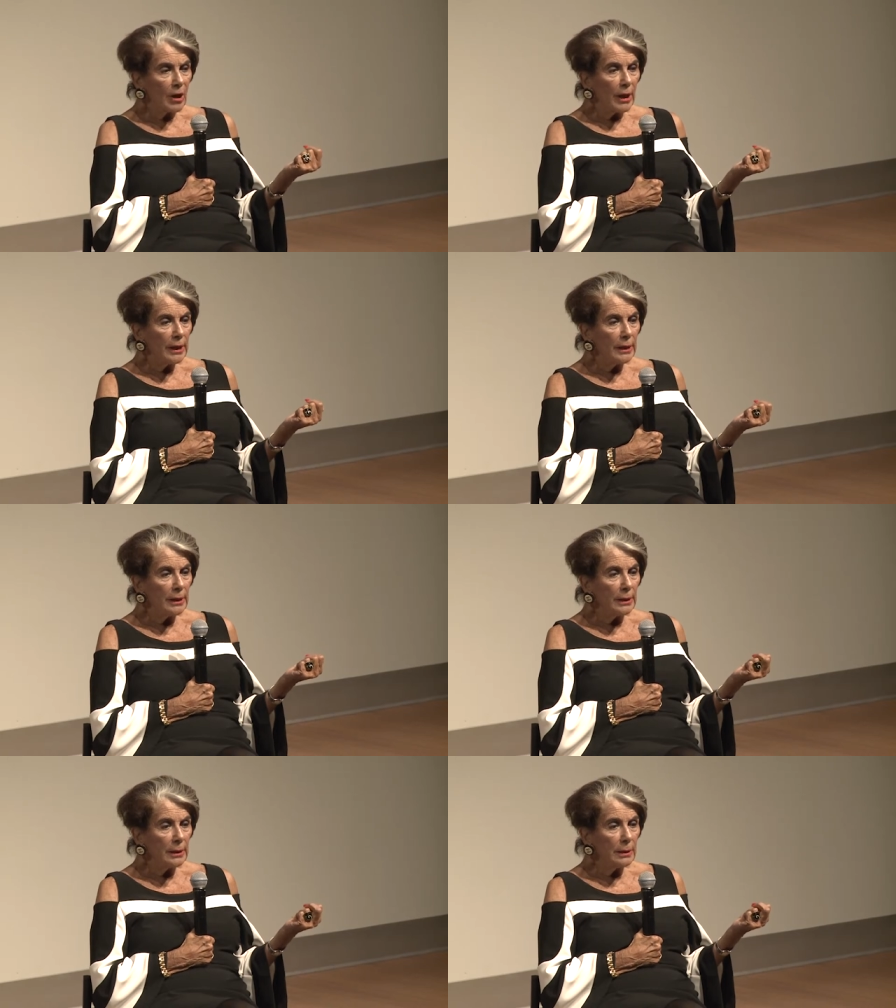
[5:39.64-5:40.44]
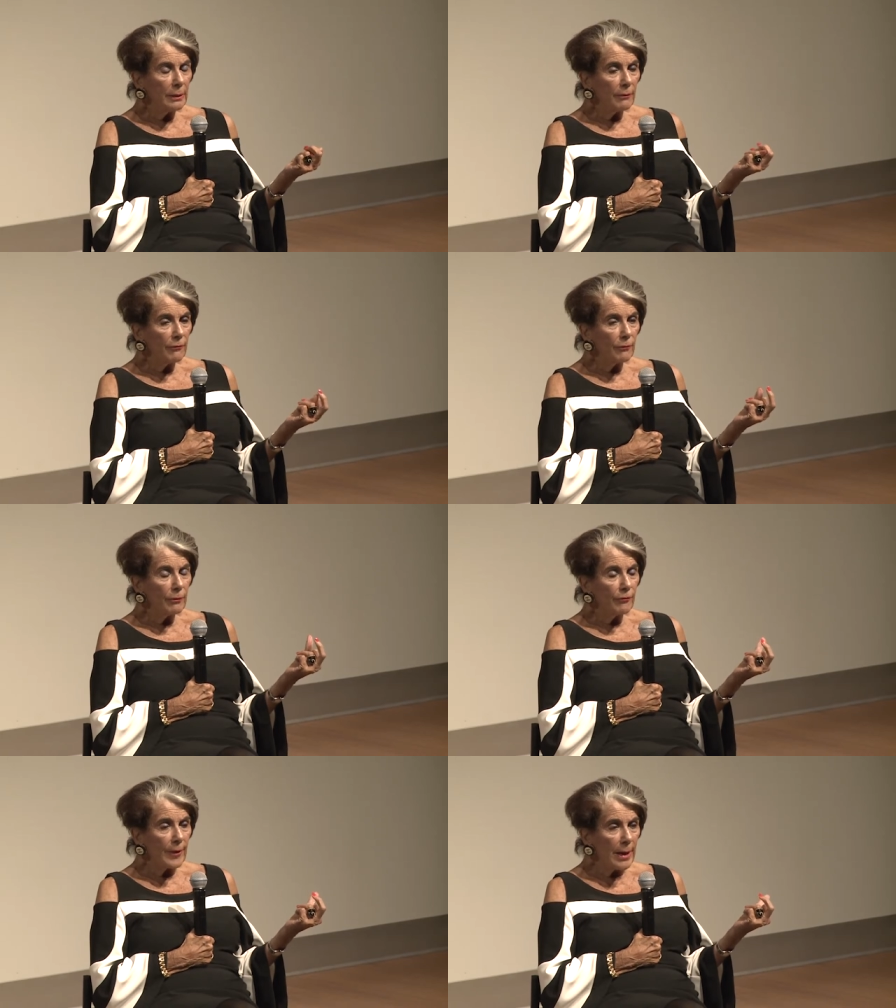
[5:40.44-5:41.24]
He
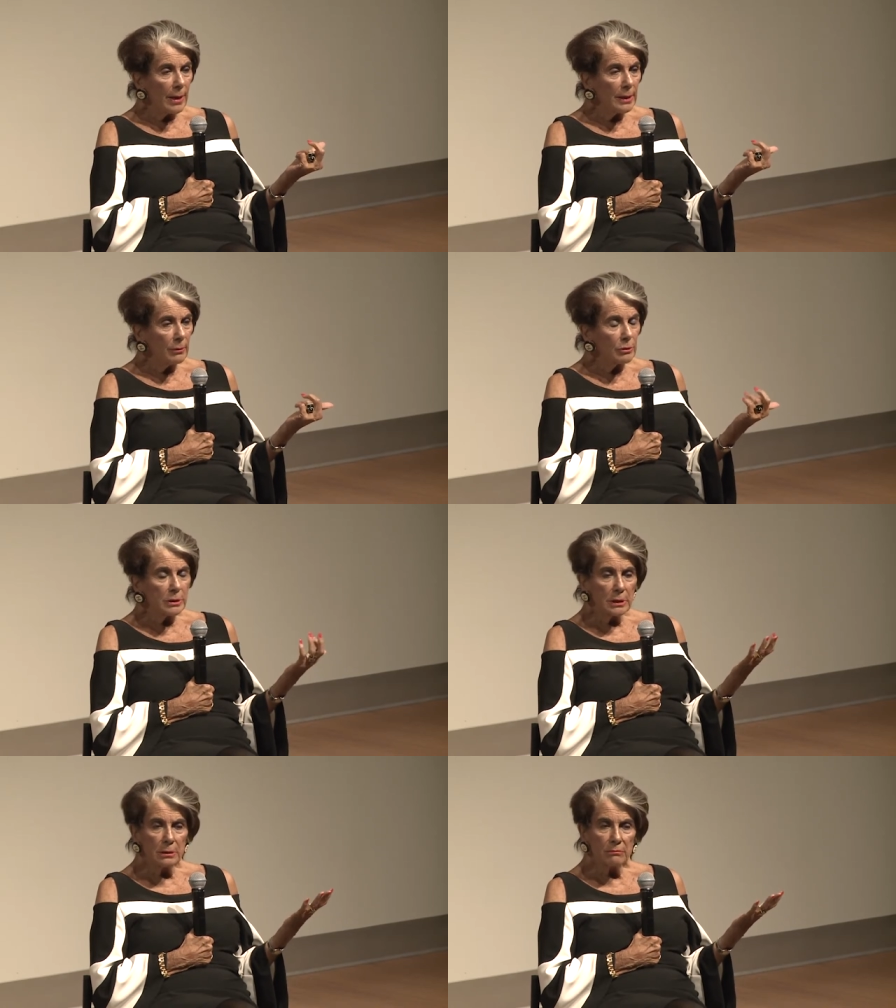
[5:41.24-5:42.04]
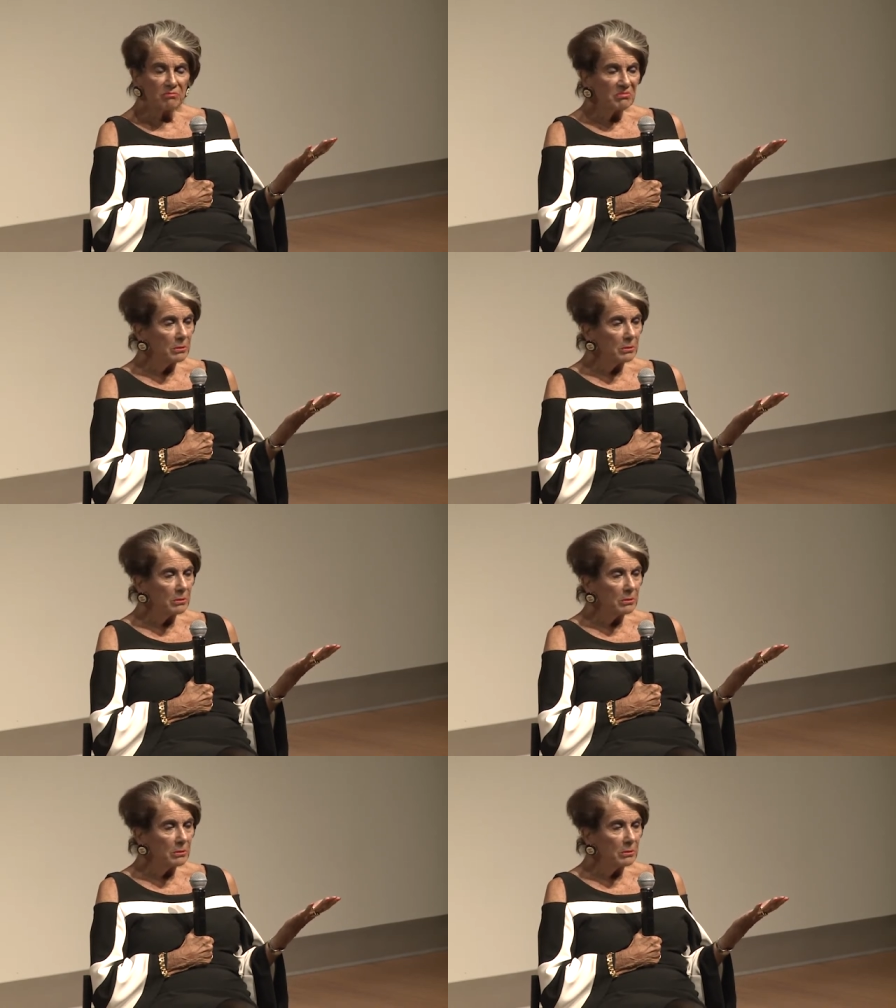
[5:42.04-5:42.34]
was in